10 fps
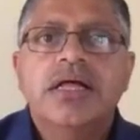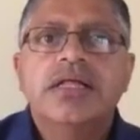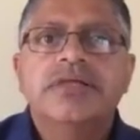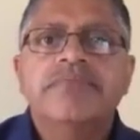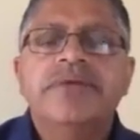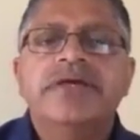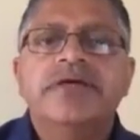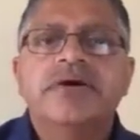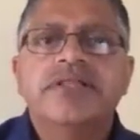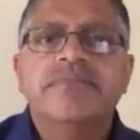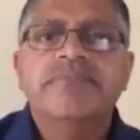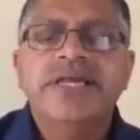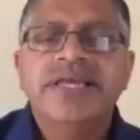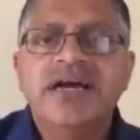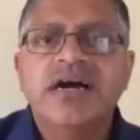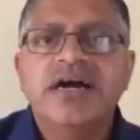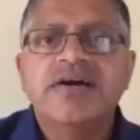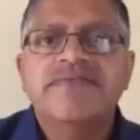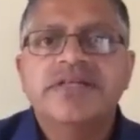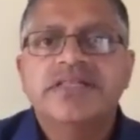the, me, the meaning
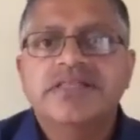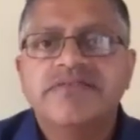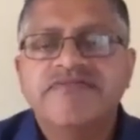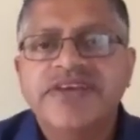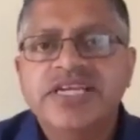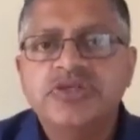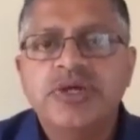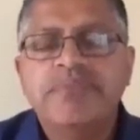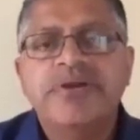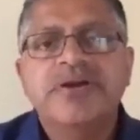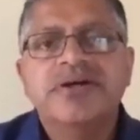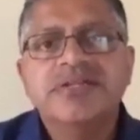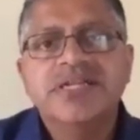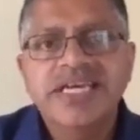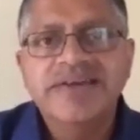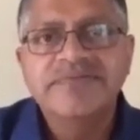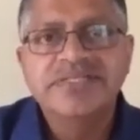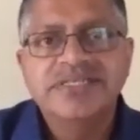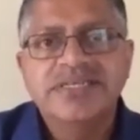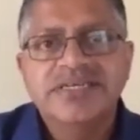of the fig tree putting on
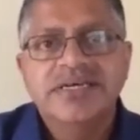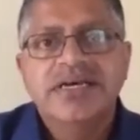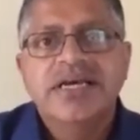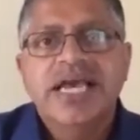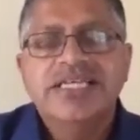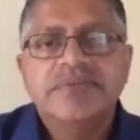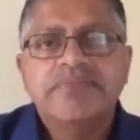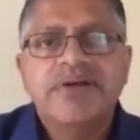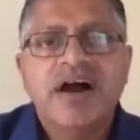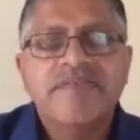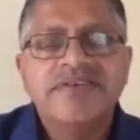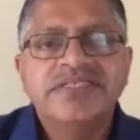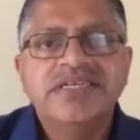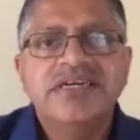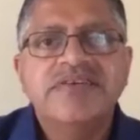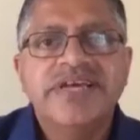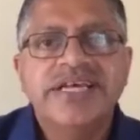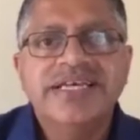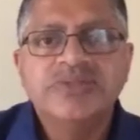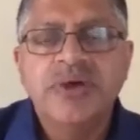leaves is a prophecy of
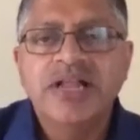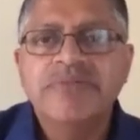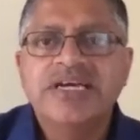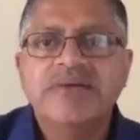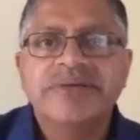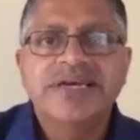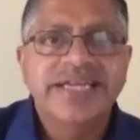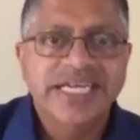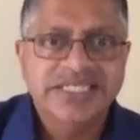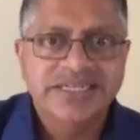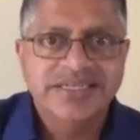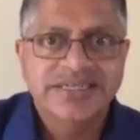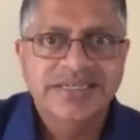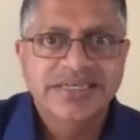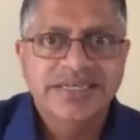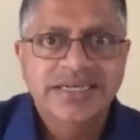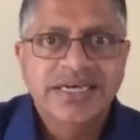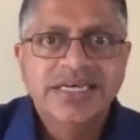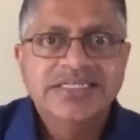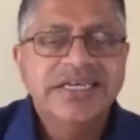Israel becoming a nation.
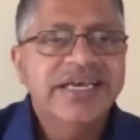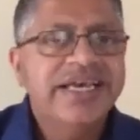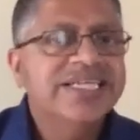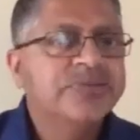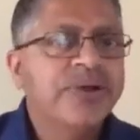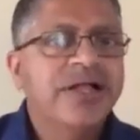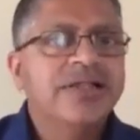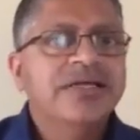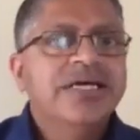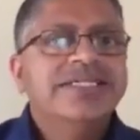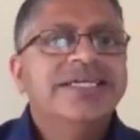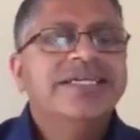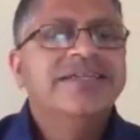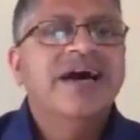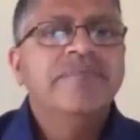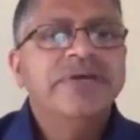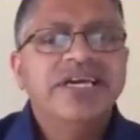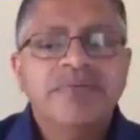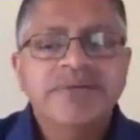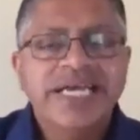See, Israel did not
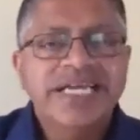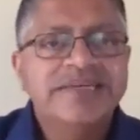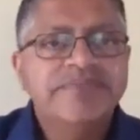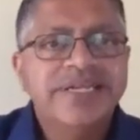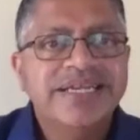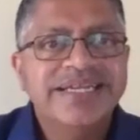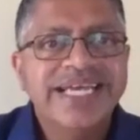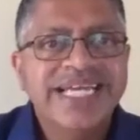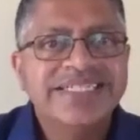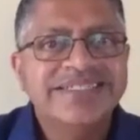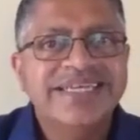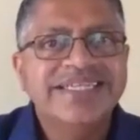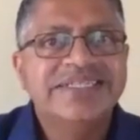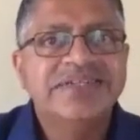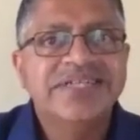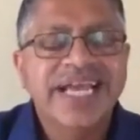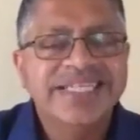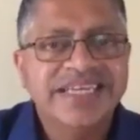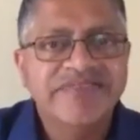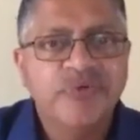become an independent nation until
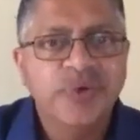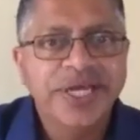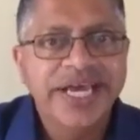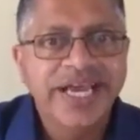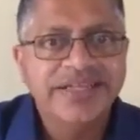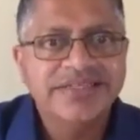1948.